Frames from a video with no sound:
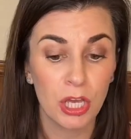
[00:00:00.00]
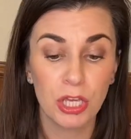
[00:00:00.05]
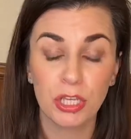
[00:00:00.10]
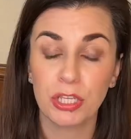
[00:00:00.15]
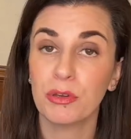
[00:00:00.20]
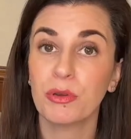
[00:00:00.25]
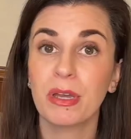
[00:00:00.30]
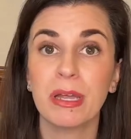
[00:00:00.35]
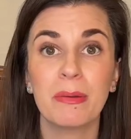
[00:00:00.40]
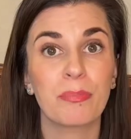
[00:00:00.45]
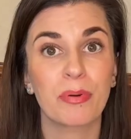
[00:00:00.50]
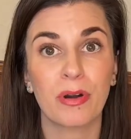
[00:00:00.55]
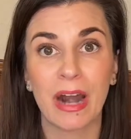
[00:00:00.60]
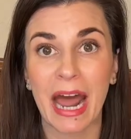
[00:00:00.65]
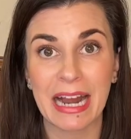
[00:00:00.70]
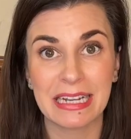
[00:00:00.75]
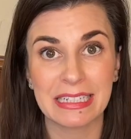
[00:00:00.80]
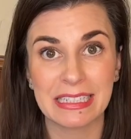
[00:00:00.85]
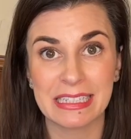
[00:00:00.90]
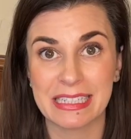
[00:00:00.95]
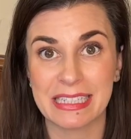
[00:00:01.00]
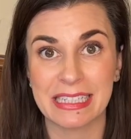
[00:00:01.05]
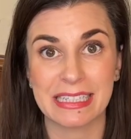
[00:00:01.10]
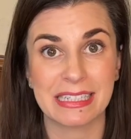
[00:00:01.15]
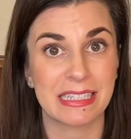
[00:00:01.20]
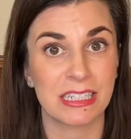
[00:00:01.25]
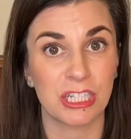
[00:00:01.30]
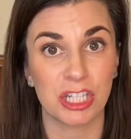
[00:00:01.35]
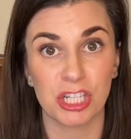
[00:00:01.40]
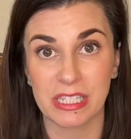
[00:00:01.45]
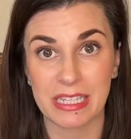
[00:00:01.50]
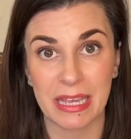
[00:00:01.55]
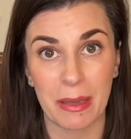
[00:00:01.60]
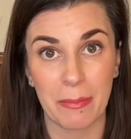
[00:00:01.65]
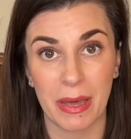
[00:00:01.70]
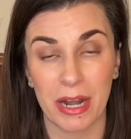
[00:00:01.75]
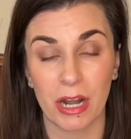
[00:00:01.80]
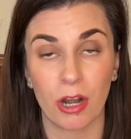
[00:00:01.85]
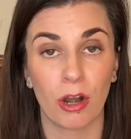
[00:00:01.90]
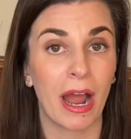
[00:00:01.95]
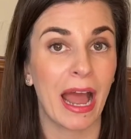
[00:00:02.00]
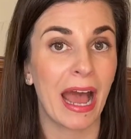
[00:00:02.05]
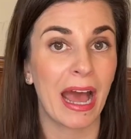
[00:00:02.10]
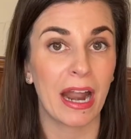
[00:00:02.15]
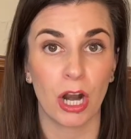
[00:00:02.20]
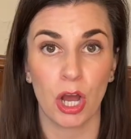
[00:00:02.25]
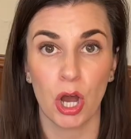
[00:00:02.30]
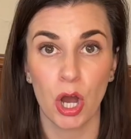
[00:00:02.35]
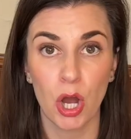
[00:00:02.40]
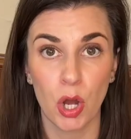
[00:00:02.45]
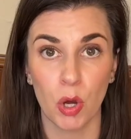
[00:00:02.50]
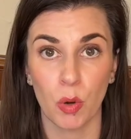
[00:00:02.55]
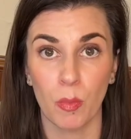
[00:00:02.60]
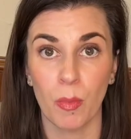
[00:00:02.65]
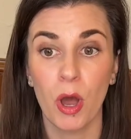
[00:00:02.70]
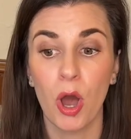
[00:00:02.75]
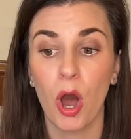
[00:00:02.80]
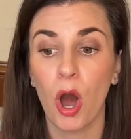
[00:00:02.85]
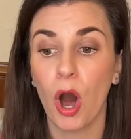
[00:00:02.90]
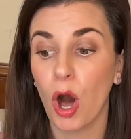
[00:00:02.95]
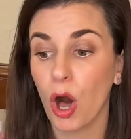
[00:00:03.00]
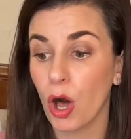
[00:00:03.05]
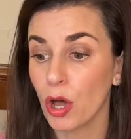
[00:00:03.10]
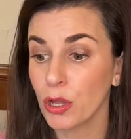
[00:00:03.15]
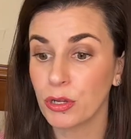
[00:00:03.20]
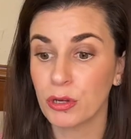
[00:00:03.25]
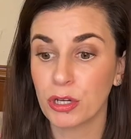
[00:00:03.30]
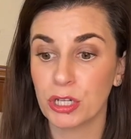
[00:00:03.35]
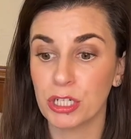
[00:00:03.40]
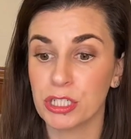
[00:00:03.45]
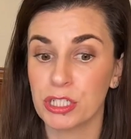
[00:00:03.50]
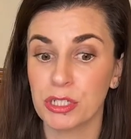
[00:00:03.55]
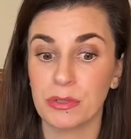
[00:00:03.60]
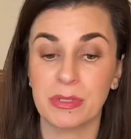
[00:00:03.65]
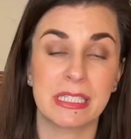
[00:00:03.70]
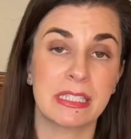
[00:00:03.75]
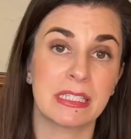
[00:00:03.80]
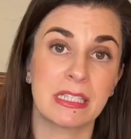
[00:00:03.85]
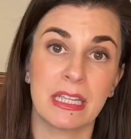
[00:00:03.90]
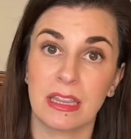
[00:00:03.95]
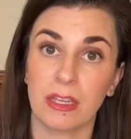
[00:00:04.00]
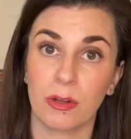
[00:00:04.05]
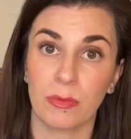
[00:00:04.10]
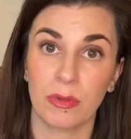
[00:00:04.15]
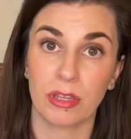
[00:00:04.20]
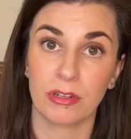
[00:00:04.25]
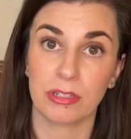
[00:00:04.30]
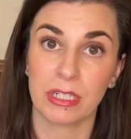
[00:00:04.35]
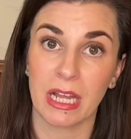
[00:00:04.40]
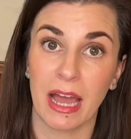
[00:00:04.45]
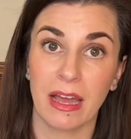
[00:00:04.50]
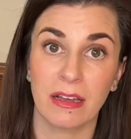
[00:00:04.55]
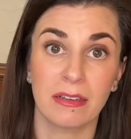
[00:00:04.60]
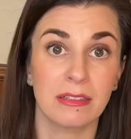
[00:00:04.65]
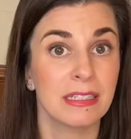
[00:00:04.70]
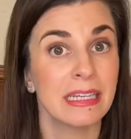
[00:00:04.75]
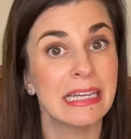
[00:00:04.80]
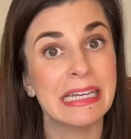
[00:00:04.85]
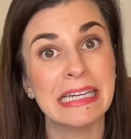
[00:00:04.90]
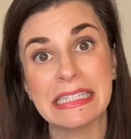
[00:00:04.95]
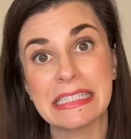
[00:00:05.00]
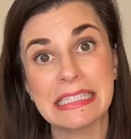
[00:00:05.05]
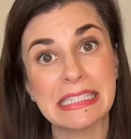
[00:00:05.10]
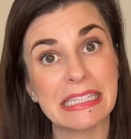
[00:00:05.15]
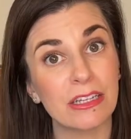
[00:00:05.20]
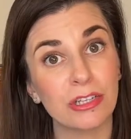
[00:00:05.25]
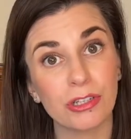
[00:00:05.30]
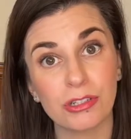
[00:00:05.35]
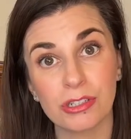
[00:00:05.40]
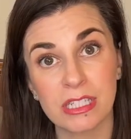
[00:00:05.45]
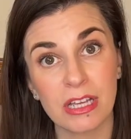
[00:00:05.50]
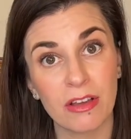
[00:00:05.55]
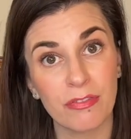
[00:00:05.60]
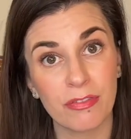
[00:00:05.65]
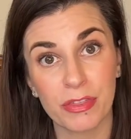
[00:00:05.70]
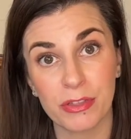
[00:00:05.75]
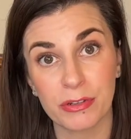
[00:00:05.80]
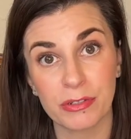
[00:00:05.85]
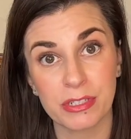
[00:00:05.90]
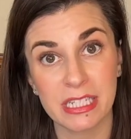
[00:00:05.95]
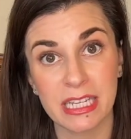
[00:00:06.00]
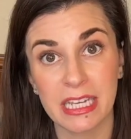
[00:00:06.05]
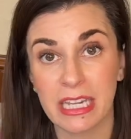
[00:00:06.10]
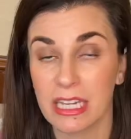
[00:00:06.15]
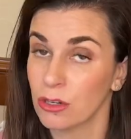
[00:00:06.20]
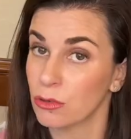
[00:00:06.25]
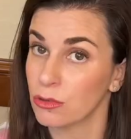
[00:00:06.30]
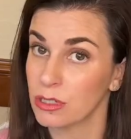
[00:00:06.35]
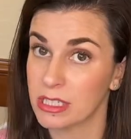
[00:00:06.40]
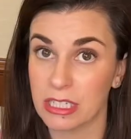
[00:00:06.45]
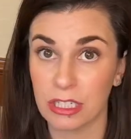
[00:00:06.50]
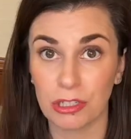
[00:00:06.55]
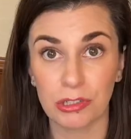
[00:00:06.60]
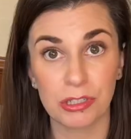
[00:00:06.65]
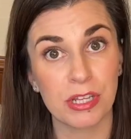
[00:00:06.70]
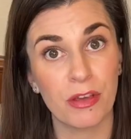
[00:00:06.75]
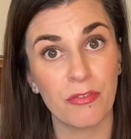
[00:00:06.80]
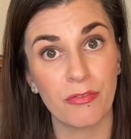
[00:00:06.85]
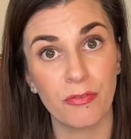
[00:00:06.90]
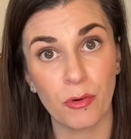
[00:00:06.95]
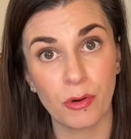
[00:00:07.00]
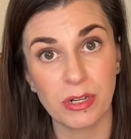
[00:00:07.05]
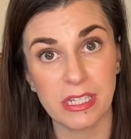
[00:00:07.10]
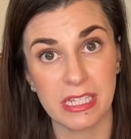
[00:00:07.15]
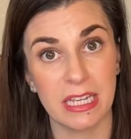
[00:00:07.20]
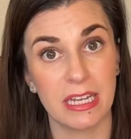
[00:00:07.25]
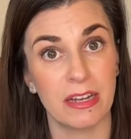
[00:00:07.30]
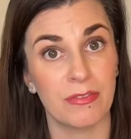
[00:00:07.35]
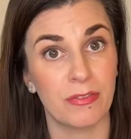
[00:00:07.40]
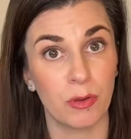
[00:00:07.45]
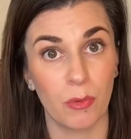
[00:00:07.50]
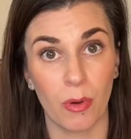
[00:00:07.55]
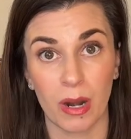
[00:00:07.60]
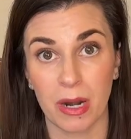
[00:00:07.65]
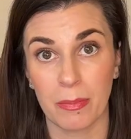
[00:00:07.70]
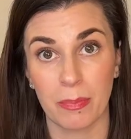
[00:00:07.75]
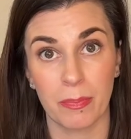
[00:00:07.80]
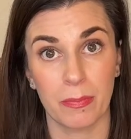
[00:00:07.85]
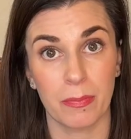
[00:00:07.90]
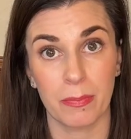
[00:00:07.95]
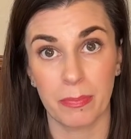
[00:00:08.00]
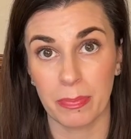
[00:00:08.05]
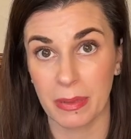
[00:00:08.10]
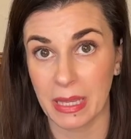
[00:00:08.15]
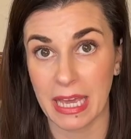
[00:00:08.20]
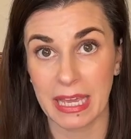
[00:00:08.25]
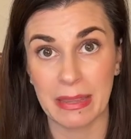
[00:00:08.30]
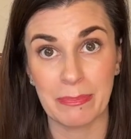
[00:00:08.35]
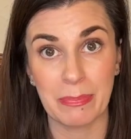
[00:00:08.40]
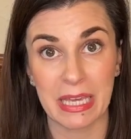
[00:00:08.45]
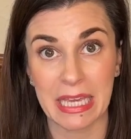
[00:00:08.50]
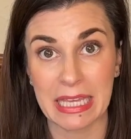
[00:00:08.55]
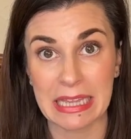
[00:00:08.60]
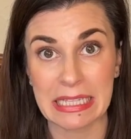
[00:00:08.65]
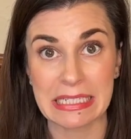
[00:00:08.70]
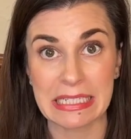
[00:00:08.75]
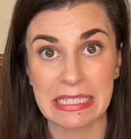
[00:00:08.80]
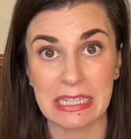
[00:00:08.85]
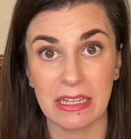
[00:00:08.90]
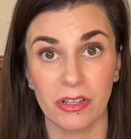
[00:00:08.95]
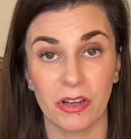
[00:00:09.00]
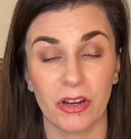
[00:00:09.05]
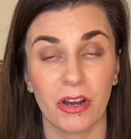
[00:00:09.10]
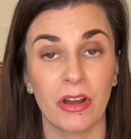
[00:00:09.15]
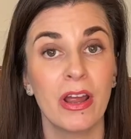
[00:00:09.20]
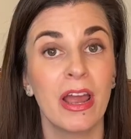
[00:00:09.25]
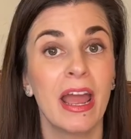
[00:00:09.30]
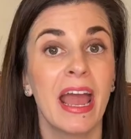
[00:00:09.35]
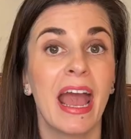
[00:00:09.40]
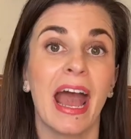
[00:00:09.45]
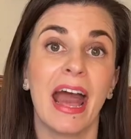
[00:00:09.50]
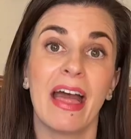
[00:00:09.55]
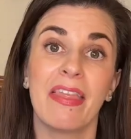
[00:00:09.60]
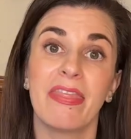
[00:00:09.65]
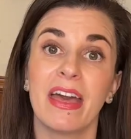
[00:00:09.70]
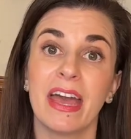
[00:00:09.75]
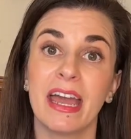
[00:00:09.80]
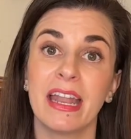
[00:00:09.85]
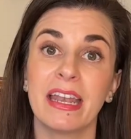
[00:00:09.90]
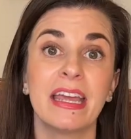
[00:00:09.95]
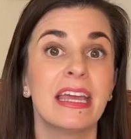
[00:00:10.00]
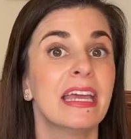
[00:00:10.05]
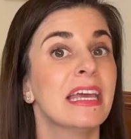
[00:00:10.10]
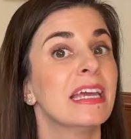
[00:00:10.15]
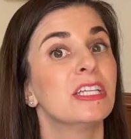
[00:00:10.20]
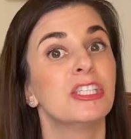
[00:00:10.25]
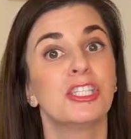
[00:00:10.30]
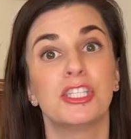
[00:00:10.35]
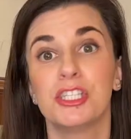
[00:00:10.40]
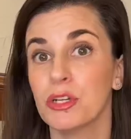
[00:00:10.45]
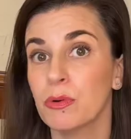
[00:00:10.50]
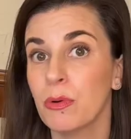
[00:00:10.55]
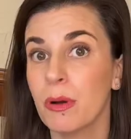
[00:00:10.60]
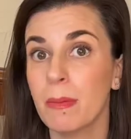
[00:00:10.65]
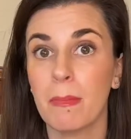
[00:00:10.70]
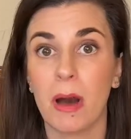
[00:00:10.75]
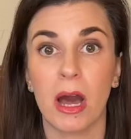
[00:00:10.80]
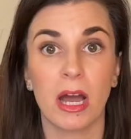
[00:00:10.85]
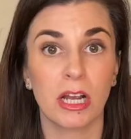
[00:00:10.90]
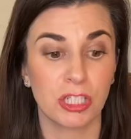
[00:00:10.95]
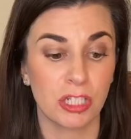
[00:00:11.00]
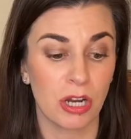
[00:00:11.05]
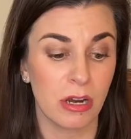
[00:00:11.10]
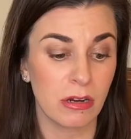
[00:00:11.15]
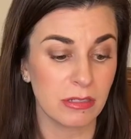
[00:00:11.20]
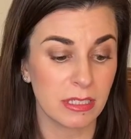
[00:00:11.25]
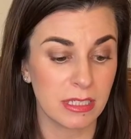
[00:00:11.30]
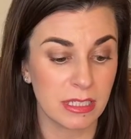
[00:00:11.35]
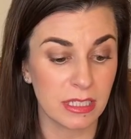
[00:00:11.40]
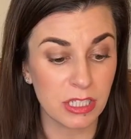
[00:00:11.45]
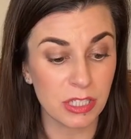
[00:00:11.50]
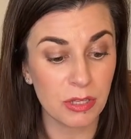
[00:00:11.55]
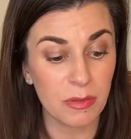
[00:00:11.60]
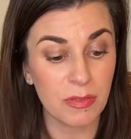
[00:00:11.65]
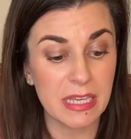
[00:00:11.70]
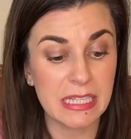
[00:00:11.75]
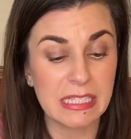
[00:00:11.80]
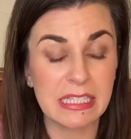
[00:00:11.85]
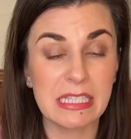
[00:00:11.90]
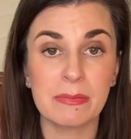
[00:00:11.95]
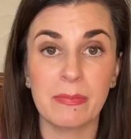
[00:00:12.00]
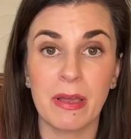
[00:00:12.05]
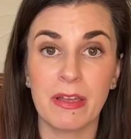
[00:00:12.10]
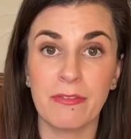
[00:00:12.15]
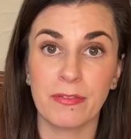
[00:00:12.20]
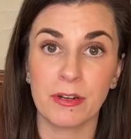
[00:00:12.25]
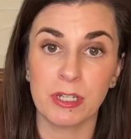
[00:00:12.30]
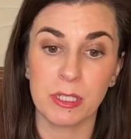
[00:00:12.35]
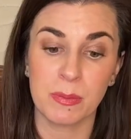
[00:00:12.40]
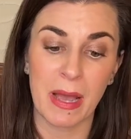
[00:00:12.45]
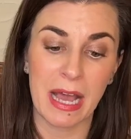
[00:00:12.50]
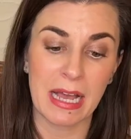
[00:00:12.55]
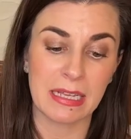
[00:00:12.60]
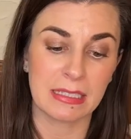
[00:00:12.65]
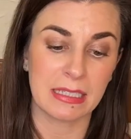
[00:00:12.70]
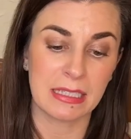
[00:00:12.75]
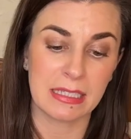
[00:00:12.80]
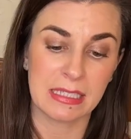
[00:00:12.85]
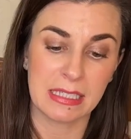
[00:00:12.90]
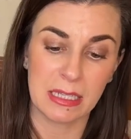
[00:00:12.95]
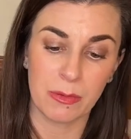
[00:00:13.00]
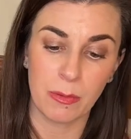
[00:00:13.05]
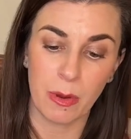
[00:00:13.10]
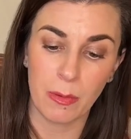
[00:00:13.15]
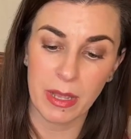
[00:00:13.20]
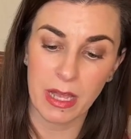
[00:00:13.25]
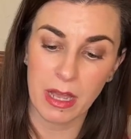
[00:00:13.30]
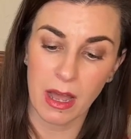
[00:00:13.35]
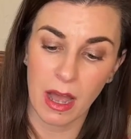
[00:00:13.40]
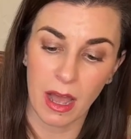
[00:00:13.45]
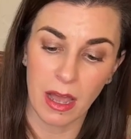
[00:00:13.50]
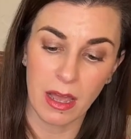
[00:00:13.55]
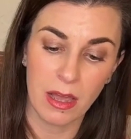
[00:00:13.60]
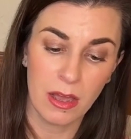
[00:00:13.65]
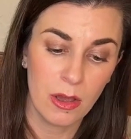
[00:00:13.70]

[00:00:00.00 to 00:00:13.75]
You can practice this to just get better at home. All you're gonna do is sit there with your tiles, deal yourself 13 or deal yourself 14 if you wanna play being the dealer, and then do a mock Charleston. So this is my first pass. Let's see what we got.